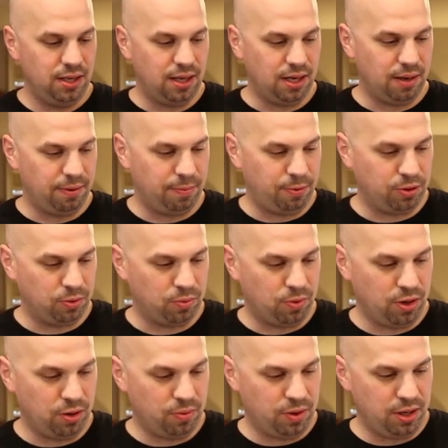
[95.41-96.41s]
And I'm gonna put the
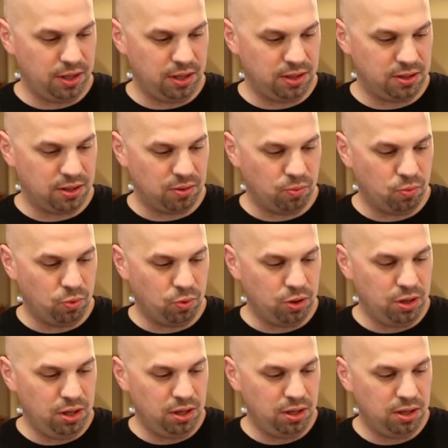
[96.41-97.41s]
one oh one into the
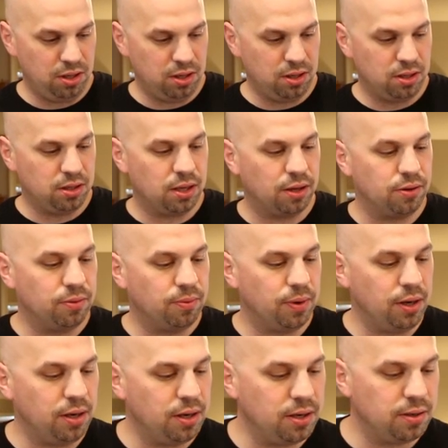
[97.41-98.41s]
wood colored
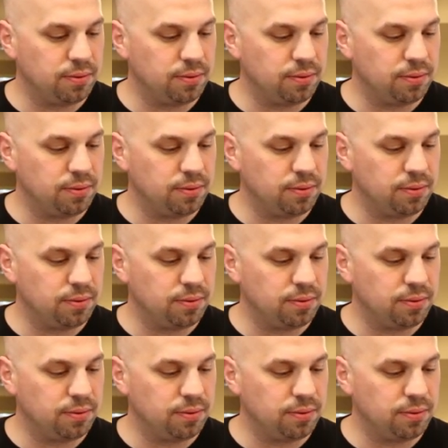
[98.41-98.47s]
one.